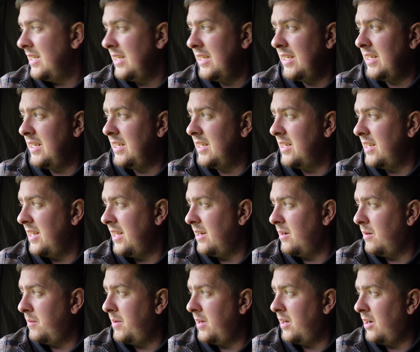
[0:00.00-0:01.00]
it is now
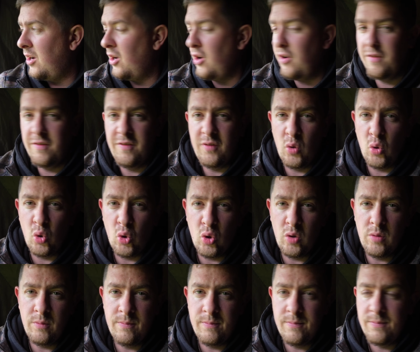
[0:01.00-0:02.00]
about 4
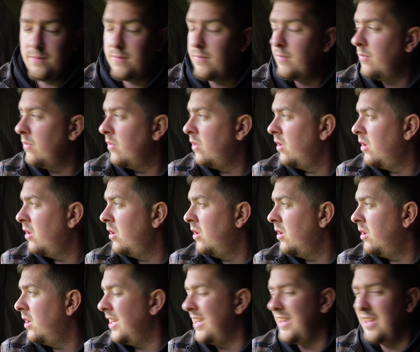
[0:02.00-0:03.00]

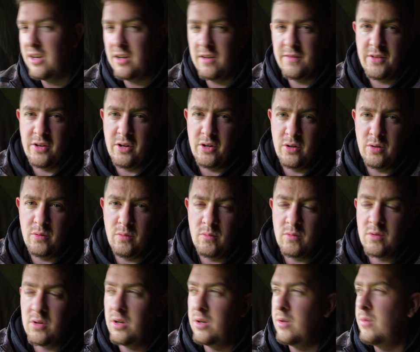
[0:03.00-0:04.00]
in the afternoon.
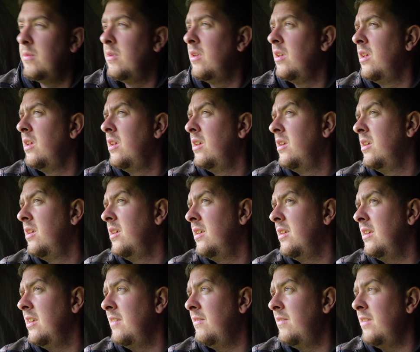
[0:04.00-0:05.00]
So
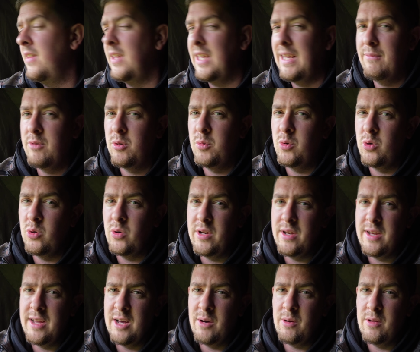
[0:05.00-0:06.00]
if nothing happens between
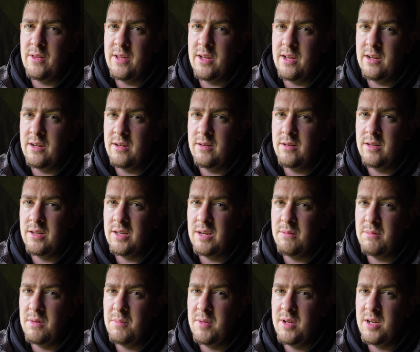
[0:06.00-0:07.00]
now and then, it's going
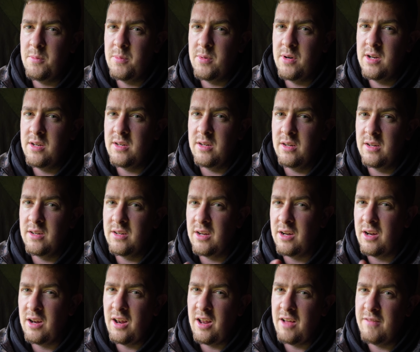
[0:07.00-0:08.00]
to be a bit depressing because I'd
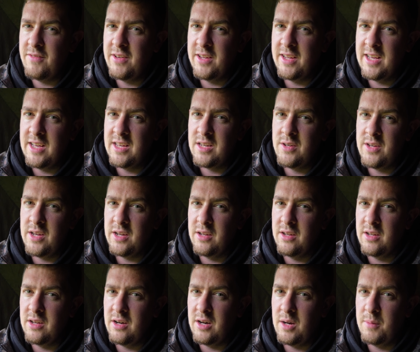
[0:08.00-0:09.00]
love to get a second
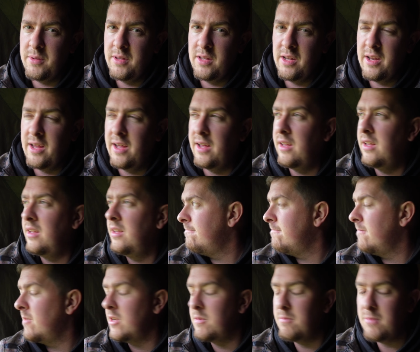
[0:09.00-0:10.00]
carp in the net.
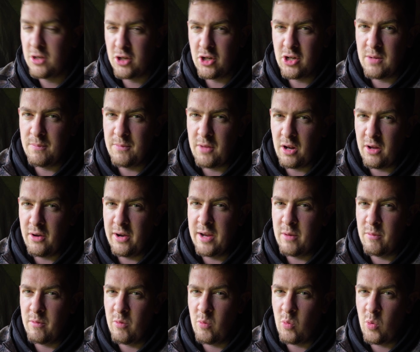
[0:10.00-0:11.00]
As much as I'm
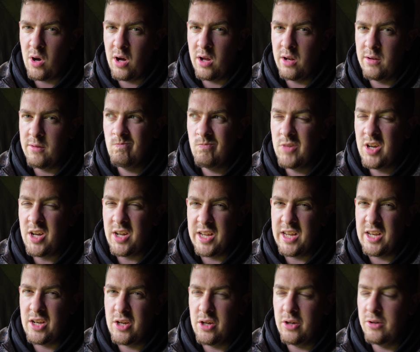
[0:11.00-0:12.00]
delighted with one, I
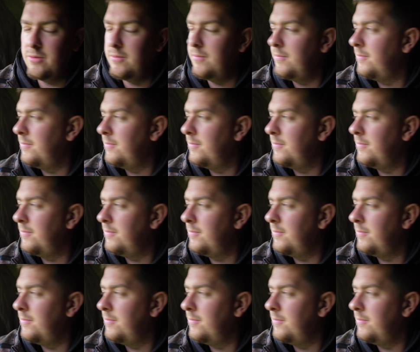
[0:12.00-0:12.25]
need two.